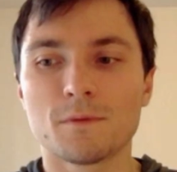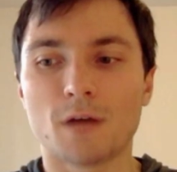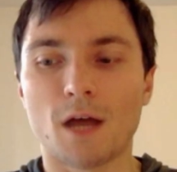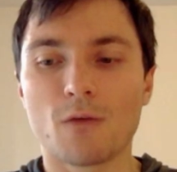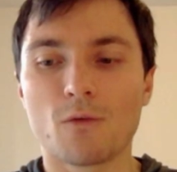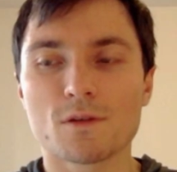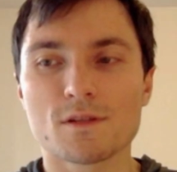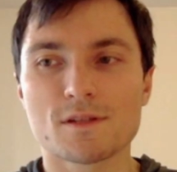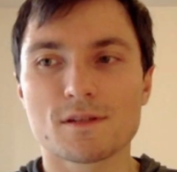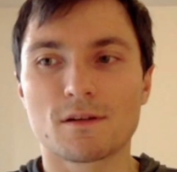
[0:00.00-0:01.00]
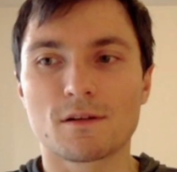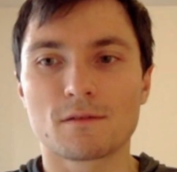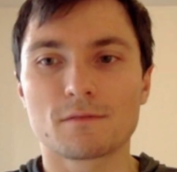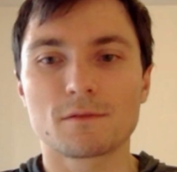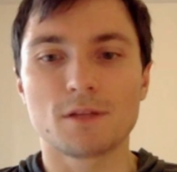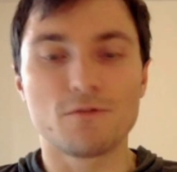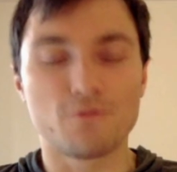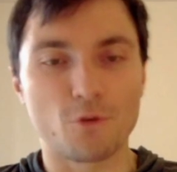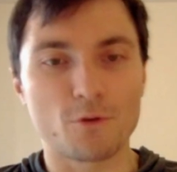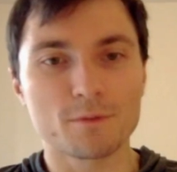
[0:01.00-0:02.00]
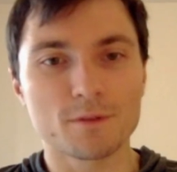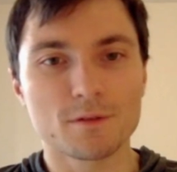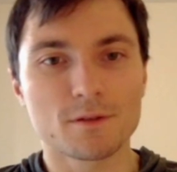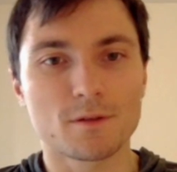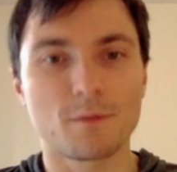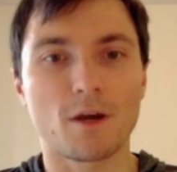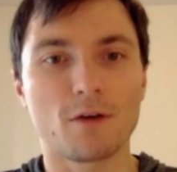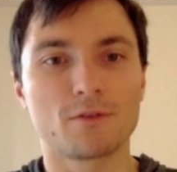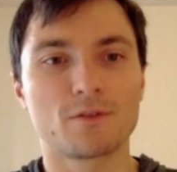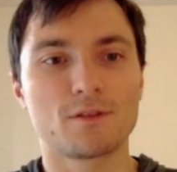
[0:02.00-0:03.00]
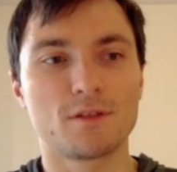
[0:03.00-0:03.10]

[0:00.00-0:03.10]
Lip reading: I was informed about